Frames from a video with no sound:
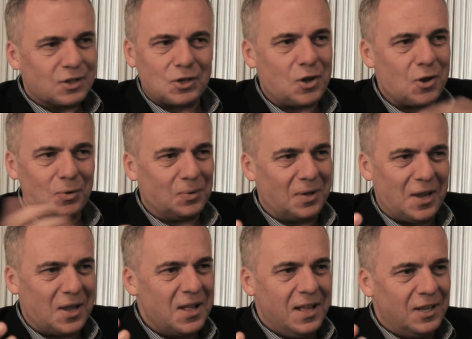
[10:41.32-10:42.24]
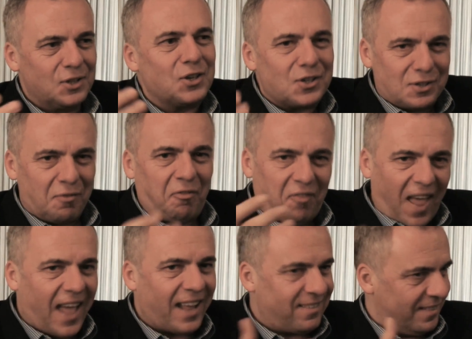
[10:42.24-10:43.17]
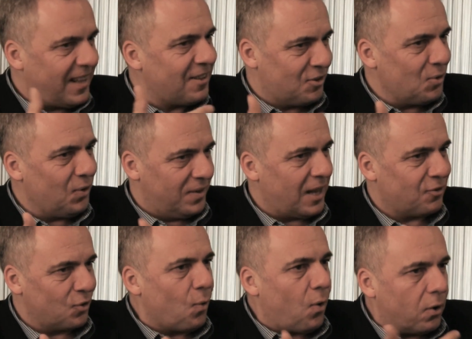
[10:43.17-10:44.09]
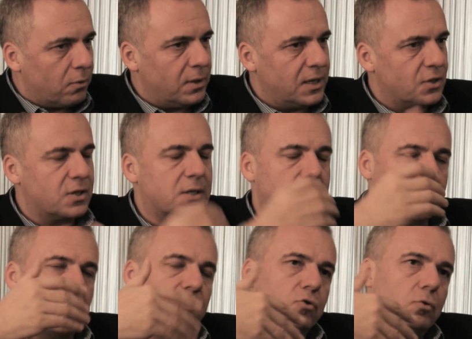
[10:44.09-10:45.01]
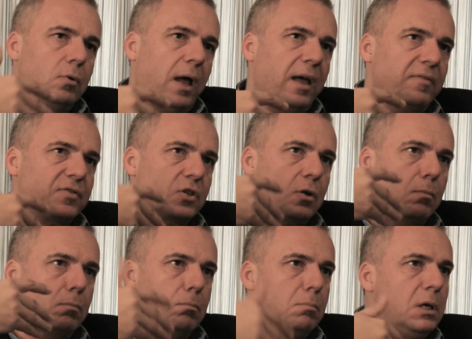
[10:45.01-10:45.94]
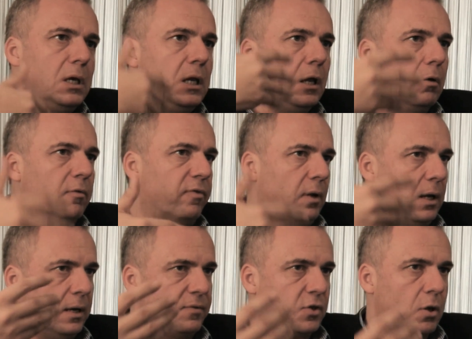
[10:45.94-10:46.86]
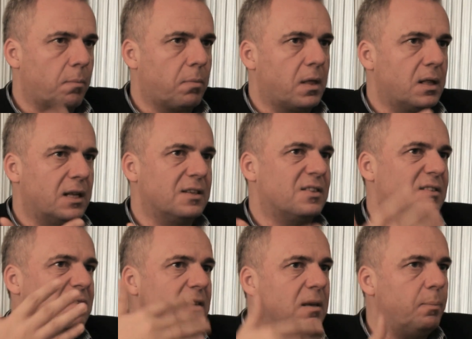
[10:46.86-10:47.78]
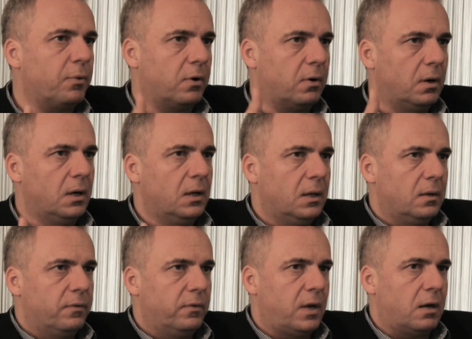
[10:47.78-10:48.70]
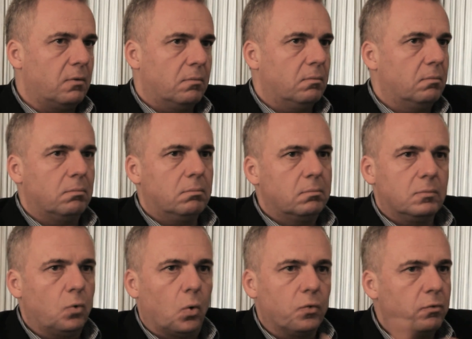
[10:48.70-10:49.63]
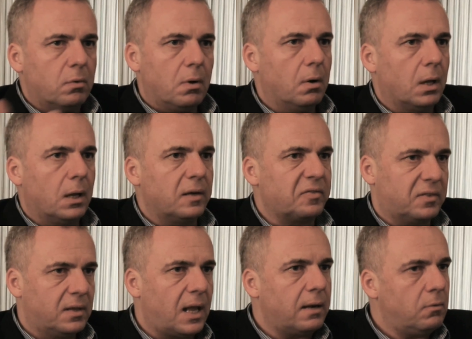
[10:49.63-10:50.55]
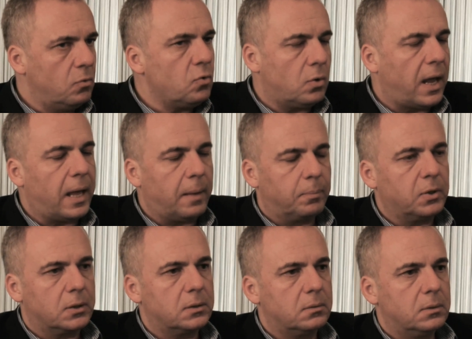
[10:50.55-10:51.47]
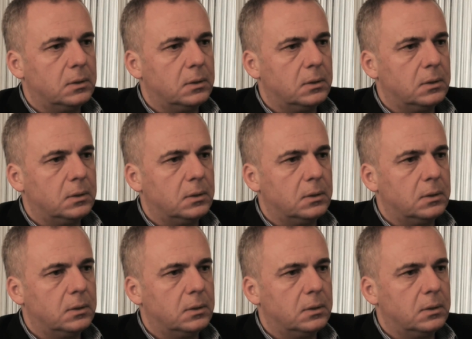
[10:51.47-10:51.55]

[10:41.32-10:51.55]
So just the fact that you are religious, that you have some meaning of life, something that is deeper than ordinary life, then you're happier.